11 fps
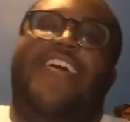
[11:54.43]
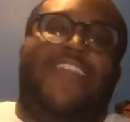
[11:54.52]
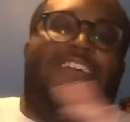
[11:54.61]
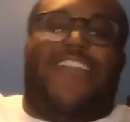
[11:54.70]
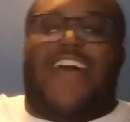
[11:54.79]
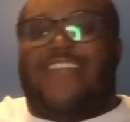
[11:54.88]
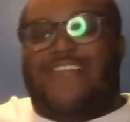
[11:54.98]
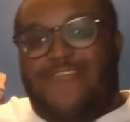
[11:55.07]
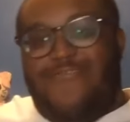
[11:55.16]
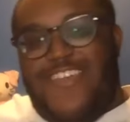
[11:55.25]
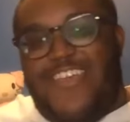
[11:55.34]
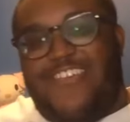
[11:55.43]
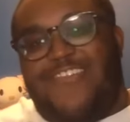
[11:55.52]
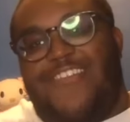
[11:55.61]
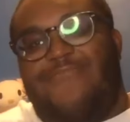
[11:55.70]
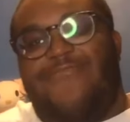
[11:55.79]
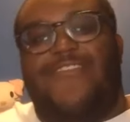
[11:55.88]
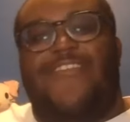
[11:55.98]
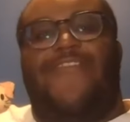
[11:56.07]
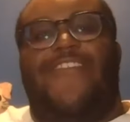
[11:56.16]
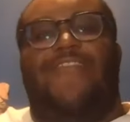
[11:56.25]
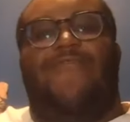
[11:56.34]
the last location I was
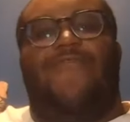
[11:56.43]
living in